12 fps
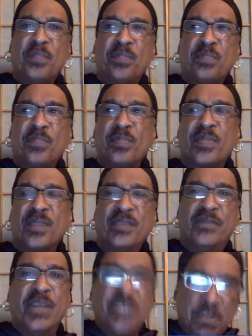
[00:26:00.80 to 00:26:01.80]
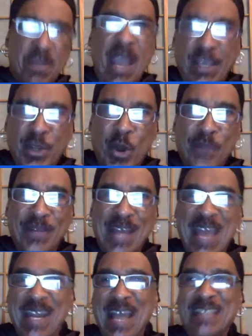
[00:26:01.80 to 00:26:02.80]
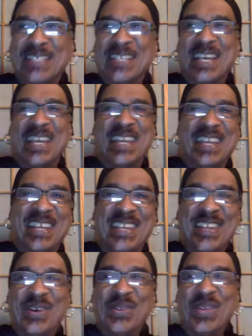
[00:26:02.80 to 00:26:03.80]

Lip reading: veggie backing off of that, I say, you know, that